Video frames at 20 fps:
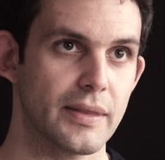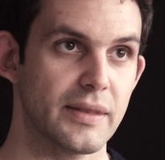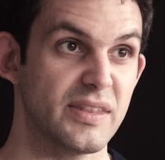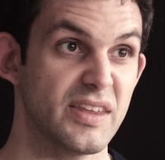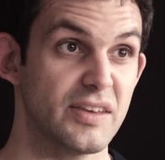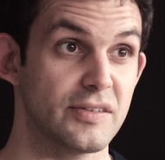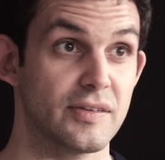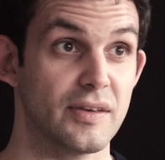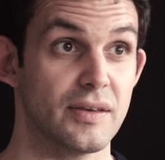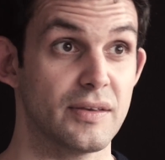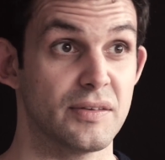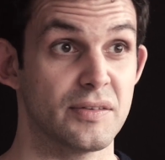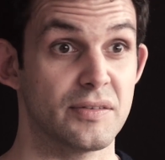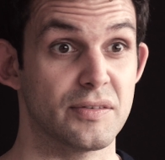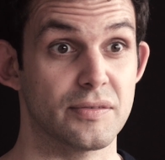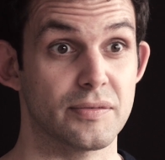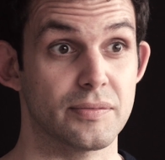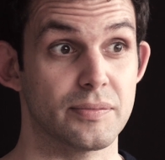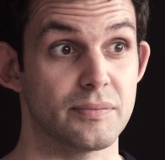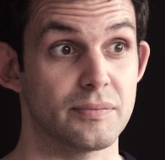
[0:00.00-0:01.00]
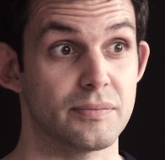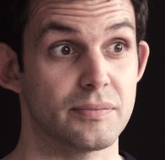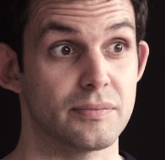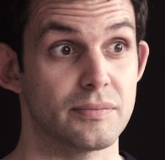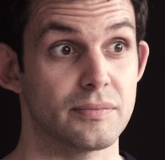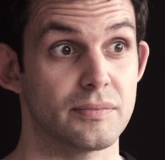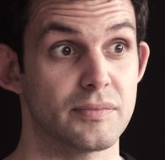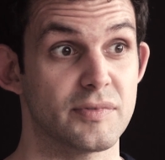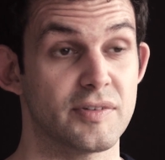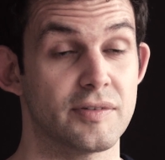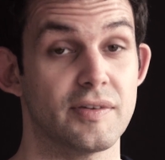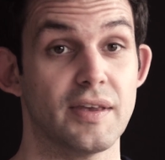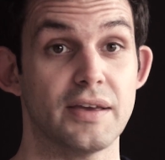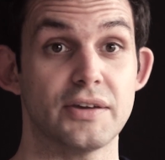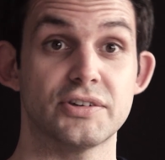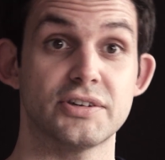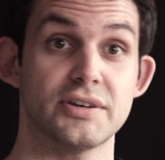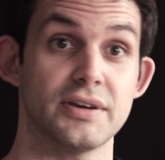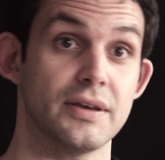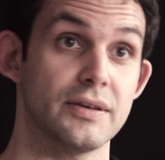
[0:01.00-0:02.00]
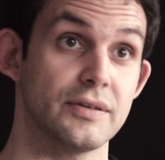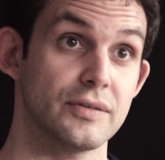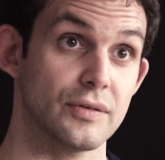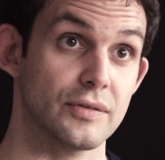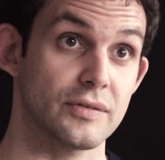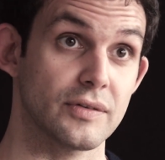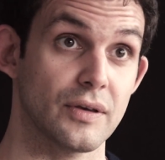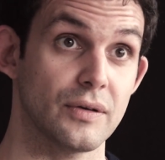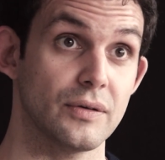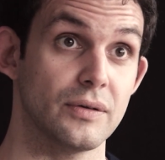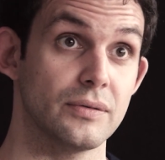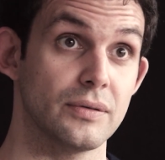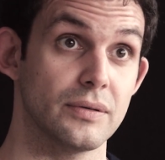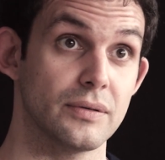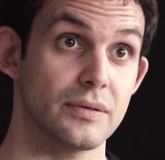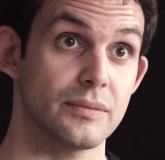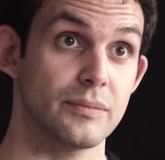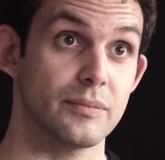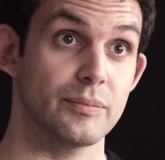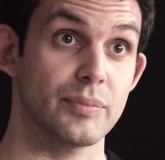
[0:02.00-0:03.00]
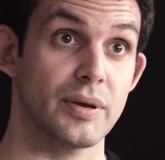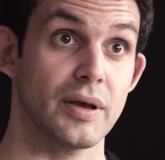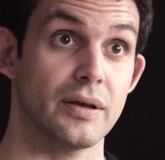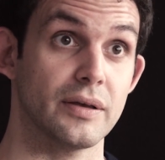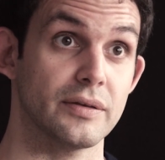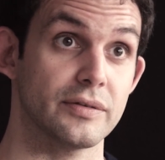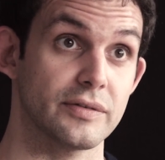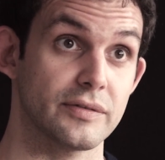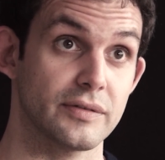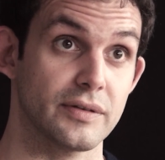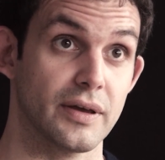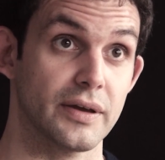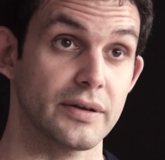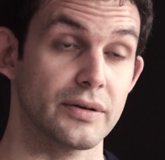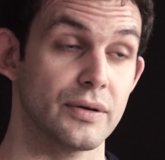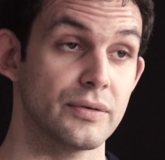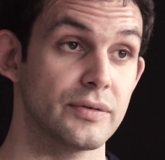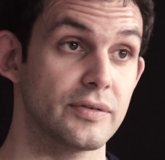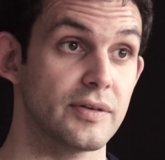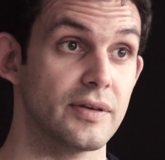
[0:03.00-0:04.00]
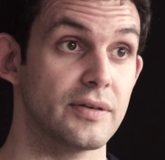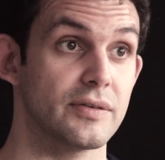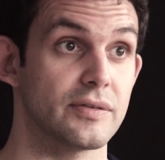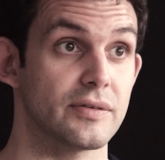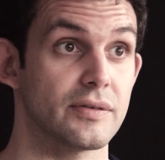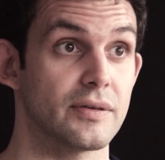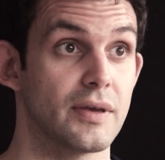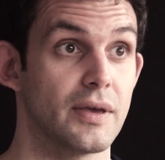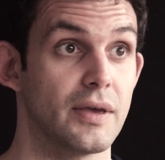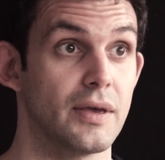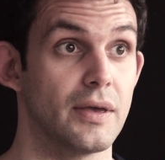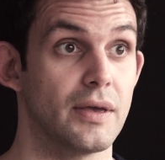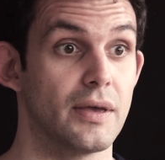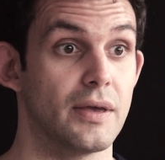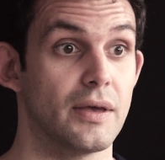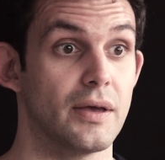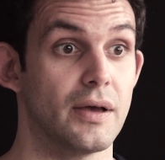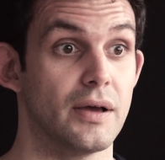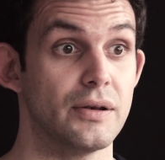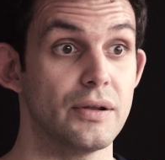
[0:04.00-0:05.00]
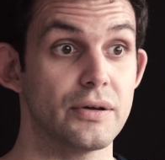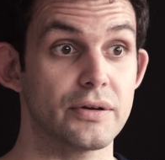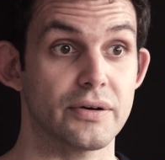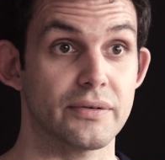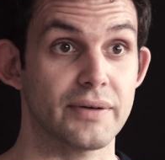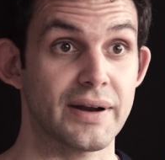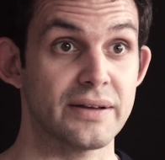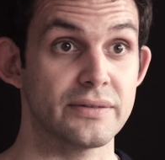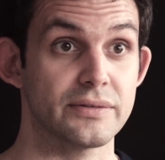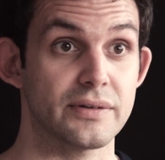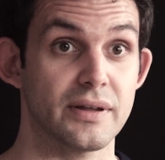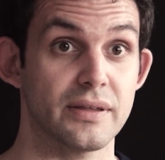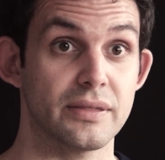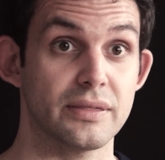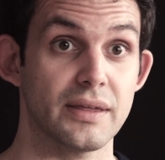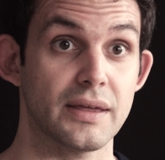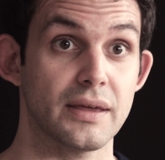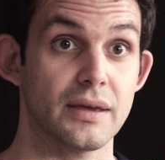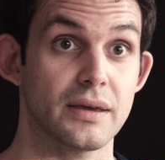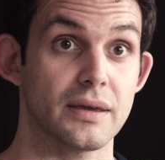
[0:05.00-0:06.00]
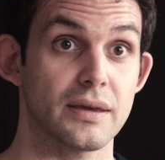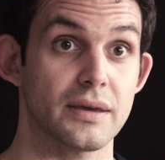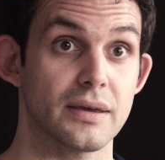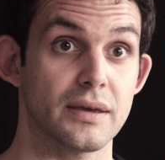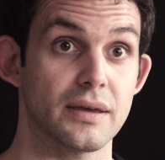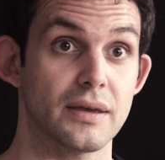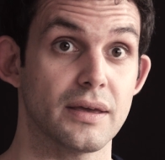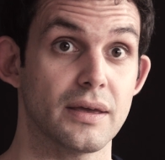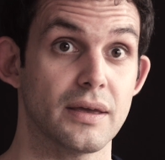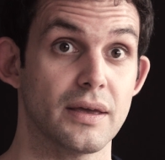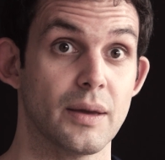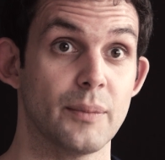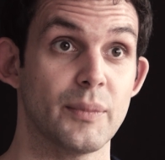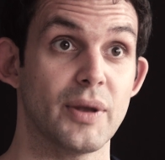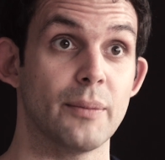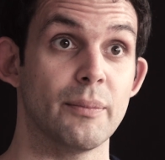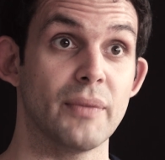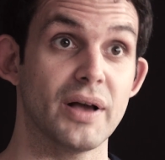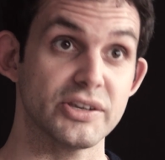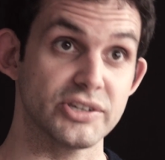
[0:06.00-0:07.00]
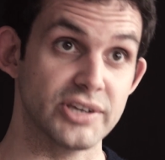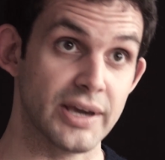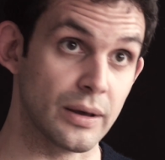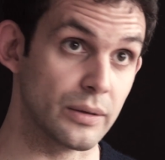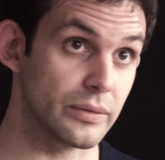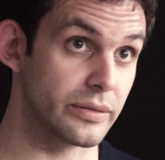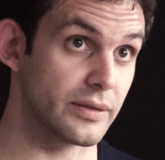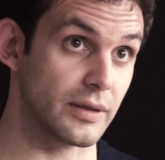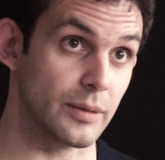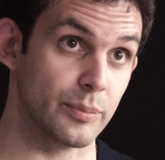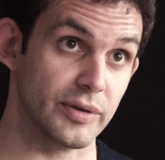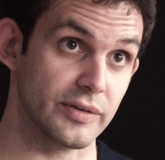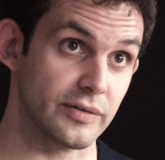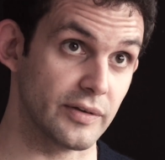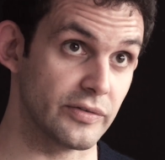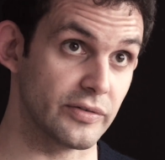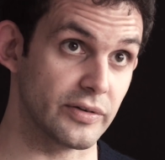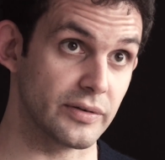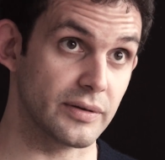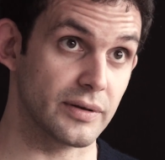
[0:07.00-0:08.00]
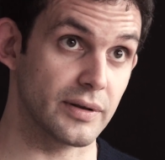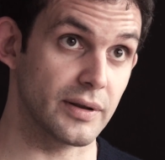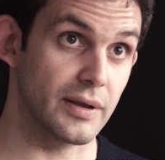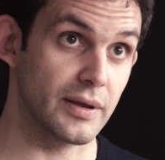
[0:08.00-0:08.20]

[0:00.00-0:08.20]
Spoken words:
and this is 6 years or so past diagnosis, I look around and I think I'm in a much healthier position.